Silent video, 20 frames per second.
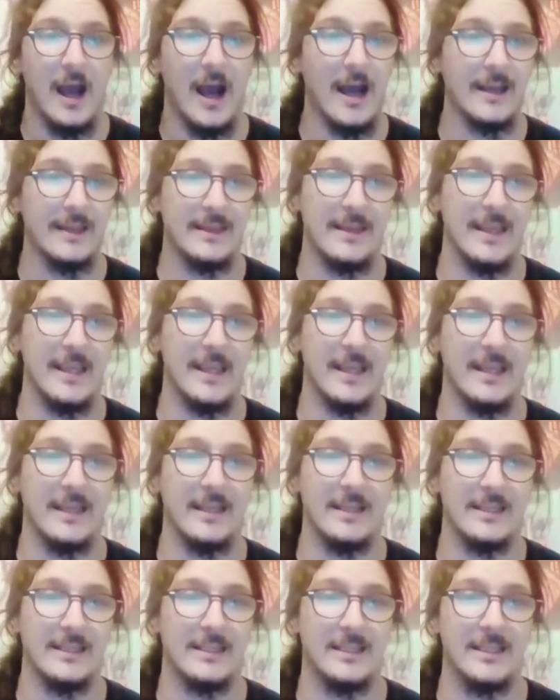I
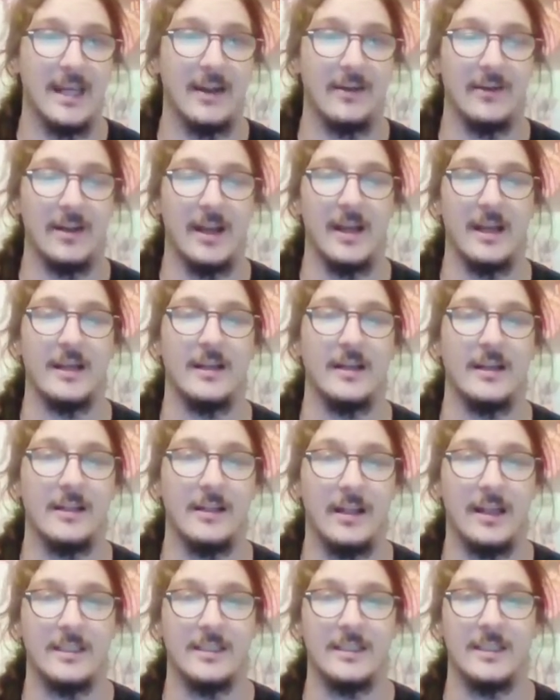think this is Ariana
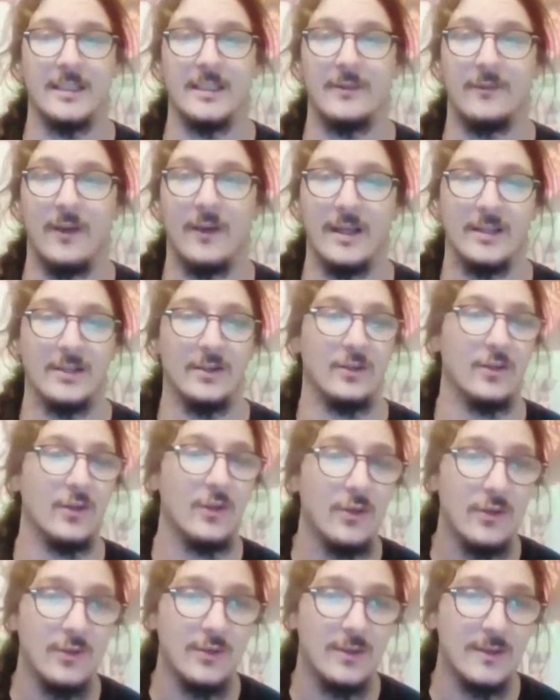Carolesi's fight to
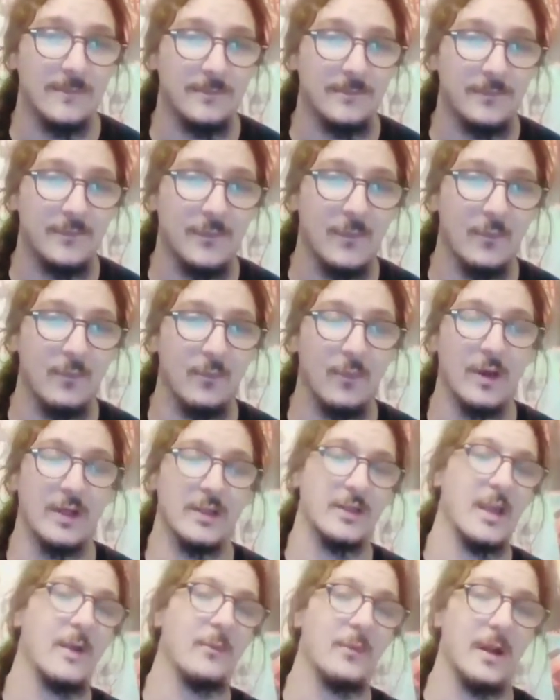lose,
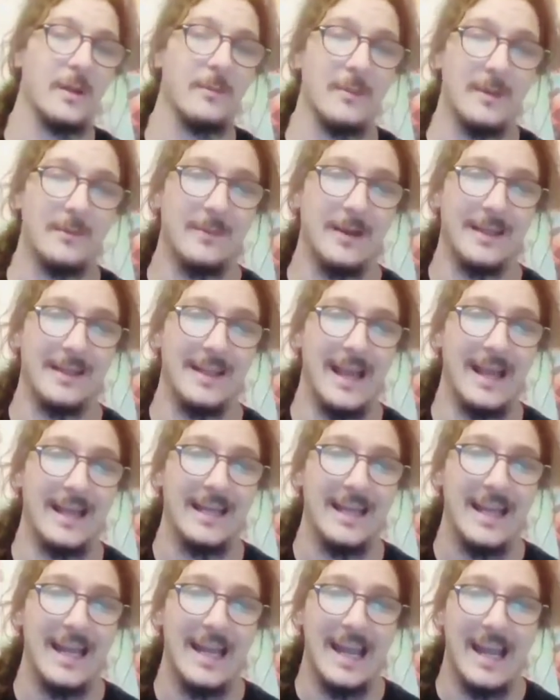and what I mean by
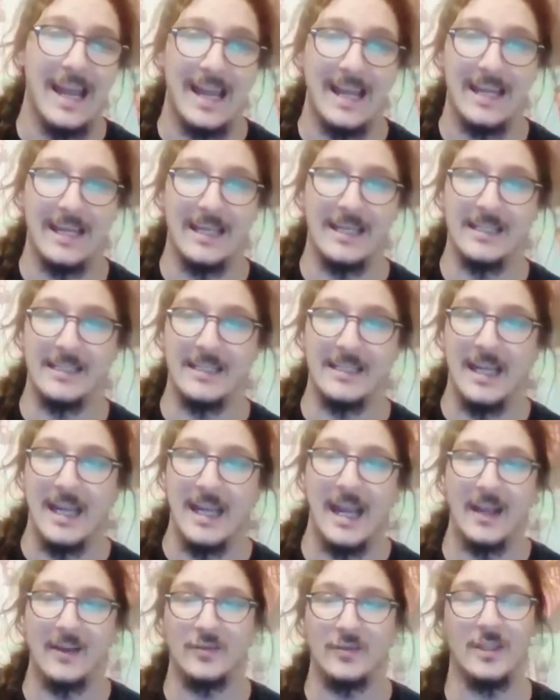that is
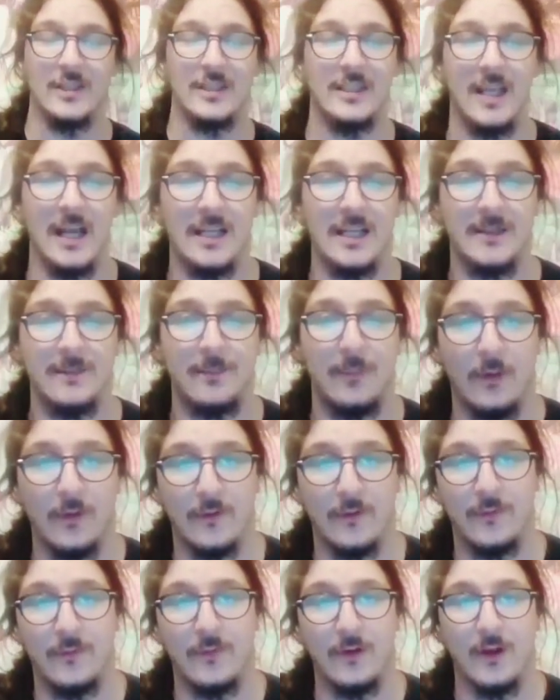if she decides to pull
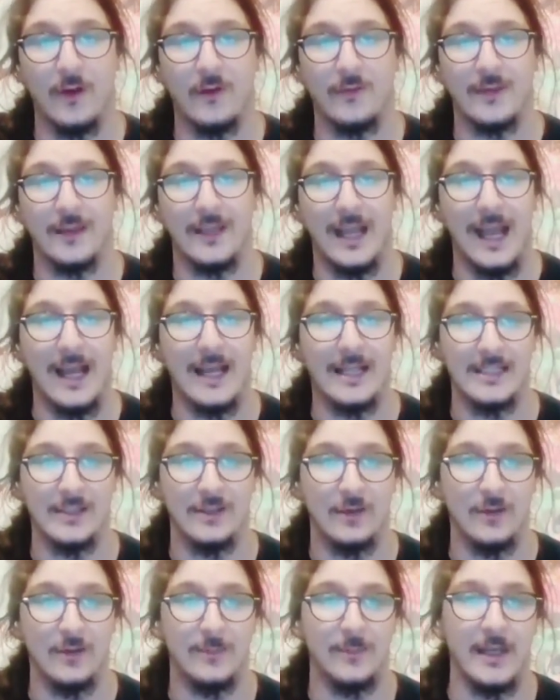her foot off the gas
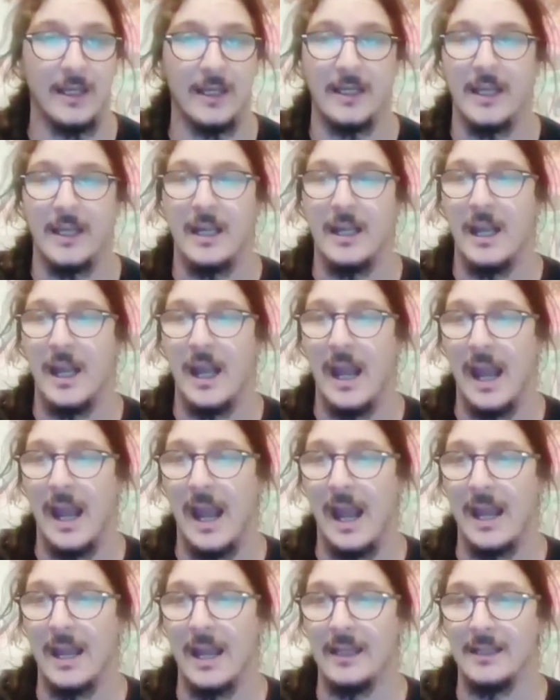a little bit
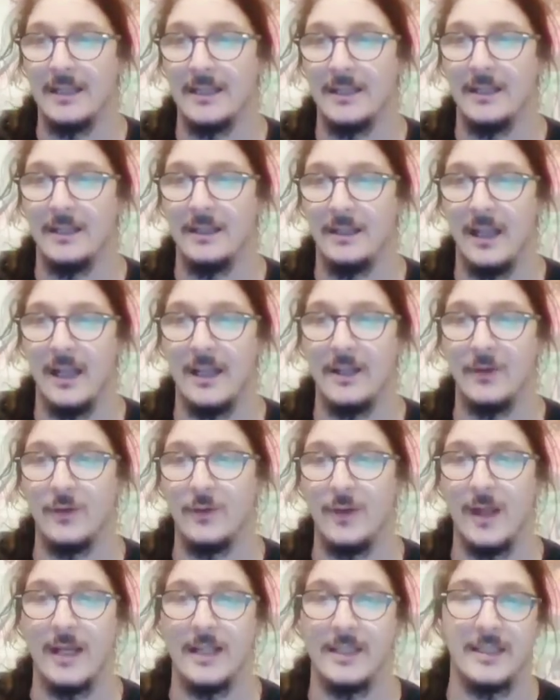and let
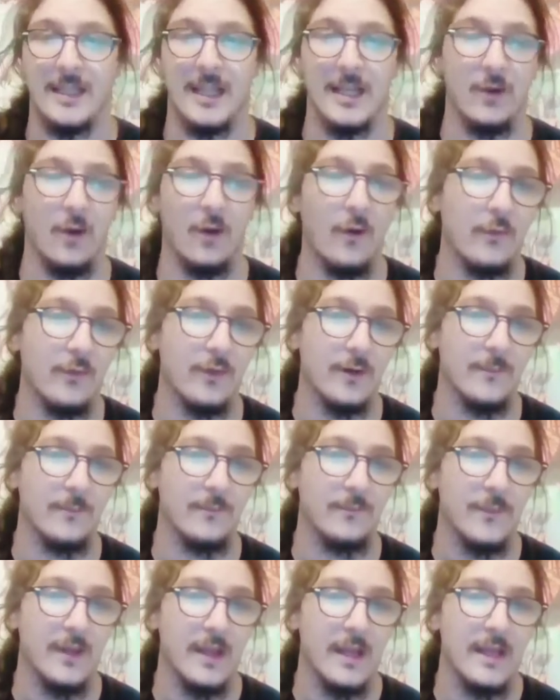Nunez take
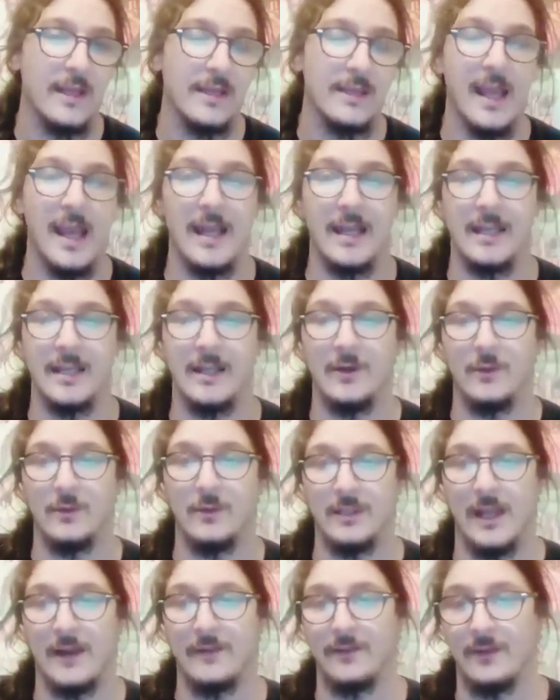over, then it
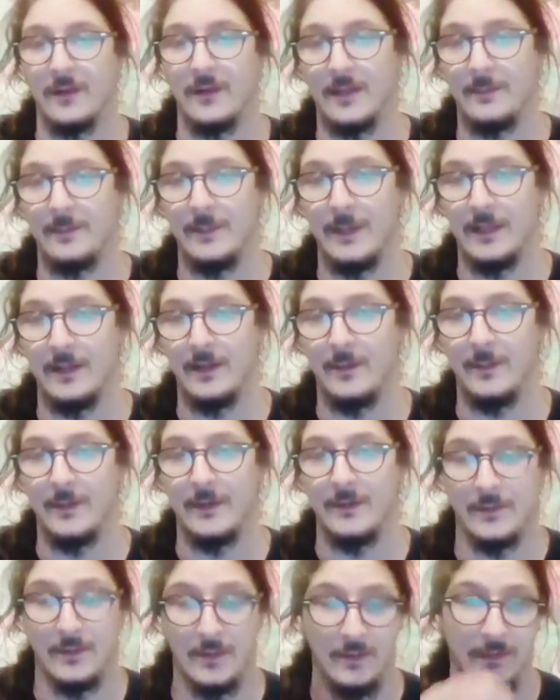will definitely be a little
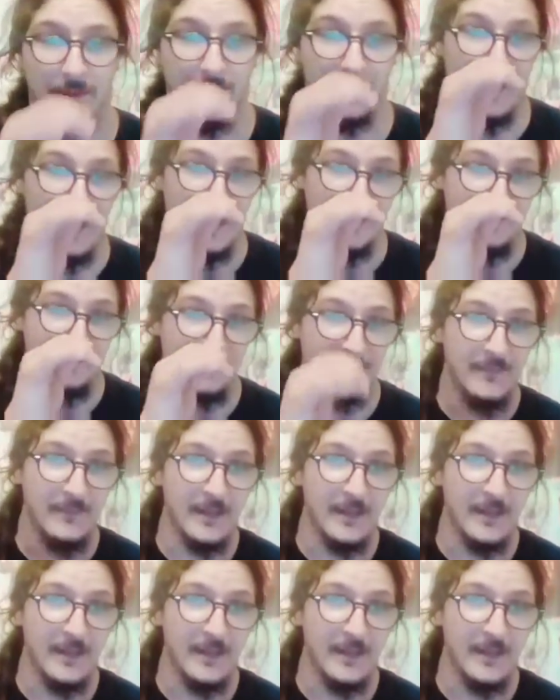bit of a turn of fate.